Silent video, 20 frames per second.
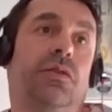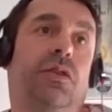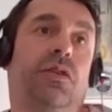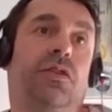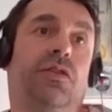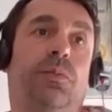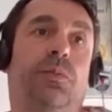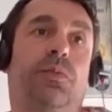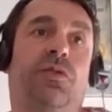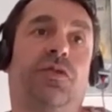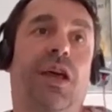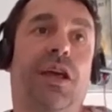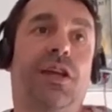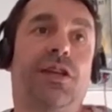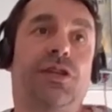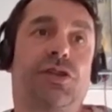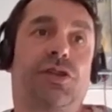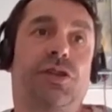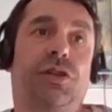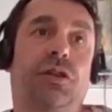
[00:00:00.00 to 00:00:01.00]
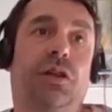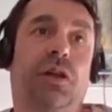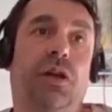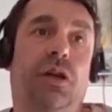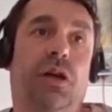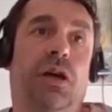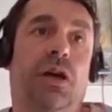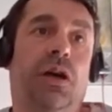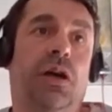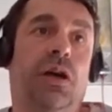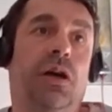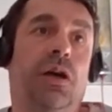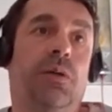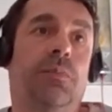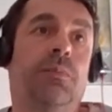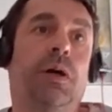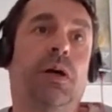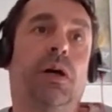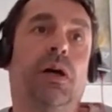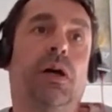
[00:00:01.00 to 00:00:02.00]
a substantial
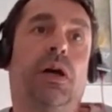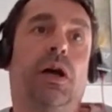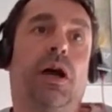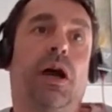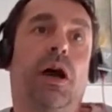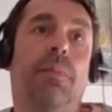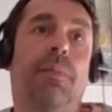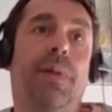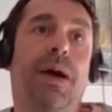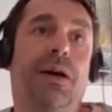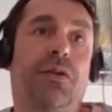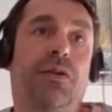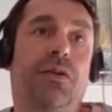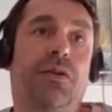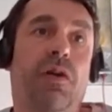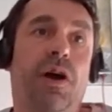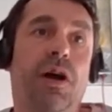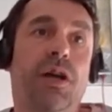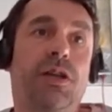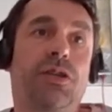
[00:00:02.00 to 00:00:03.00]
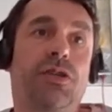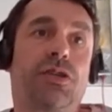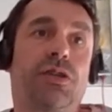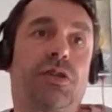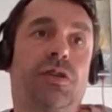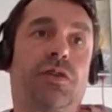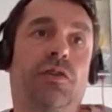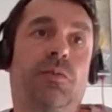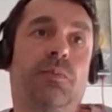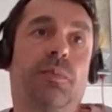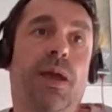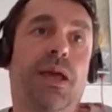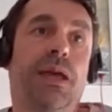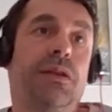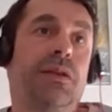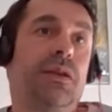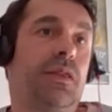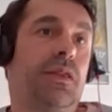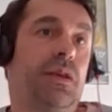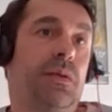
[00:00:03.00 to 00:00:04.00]
amount of hydrogen is
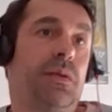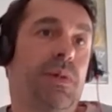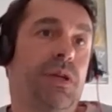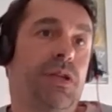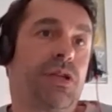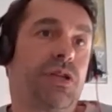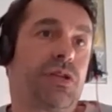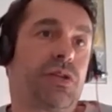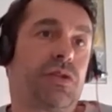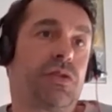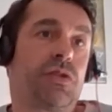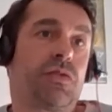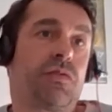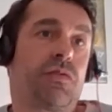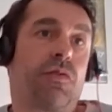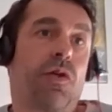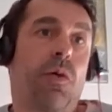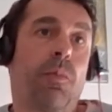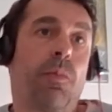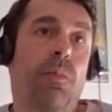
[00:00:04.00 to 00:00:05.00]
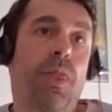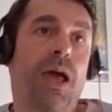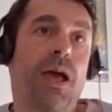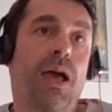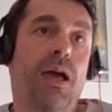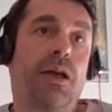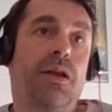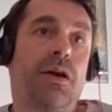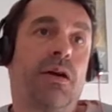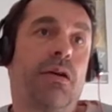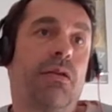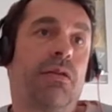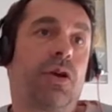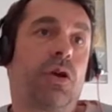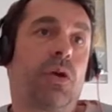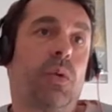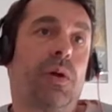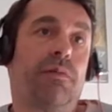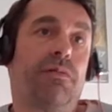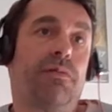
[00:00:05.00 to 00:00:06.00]
made. The emissions from that are
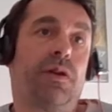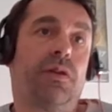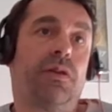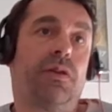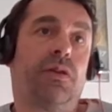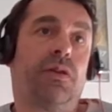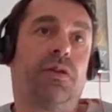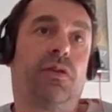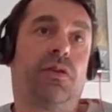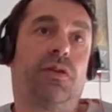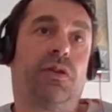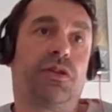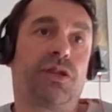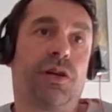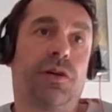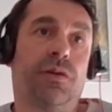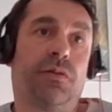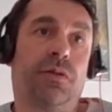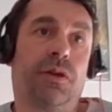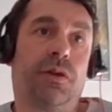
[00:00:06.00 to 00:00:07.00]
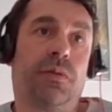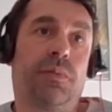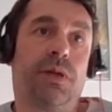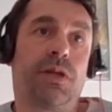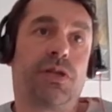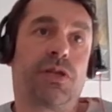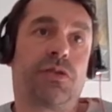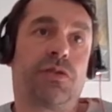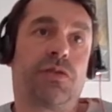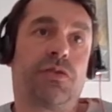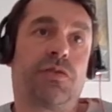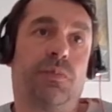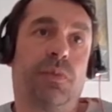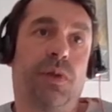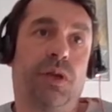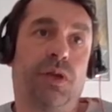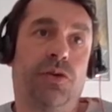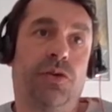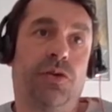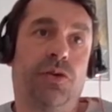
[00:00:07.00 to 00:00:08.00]
equivalent to the total emissions from
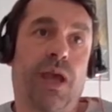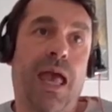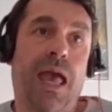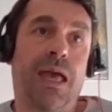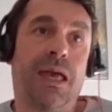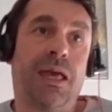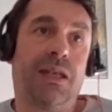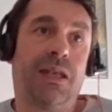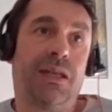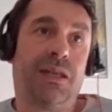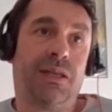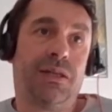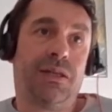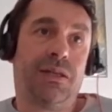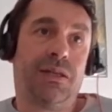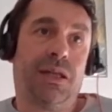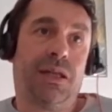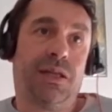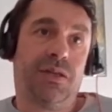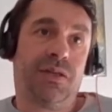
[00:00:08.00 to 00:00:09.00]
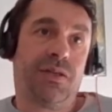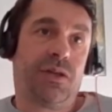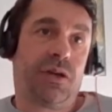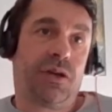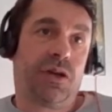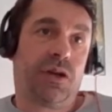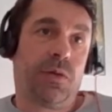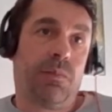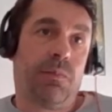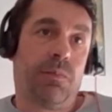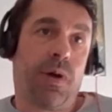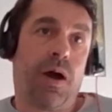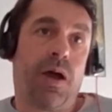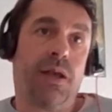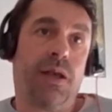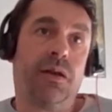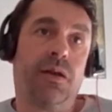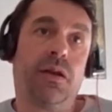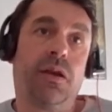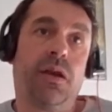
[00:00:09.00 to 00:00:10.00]
the UK and Indonesia
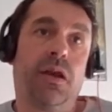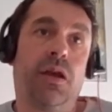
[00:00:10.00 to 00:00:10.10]
combined.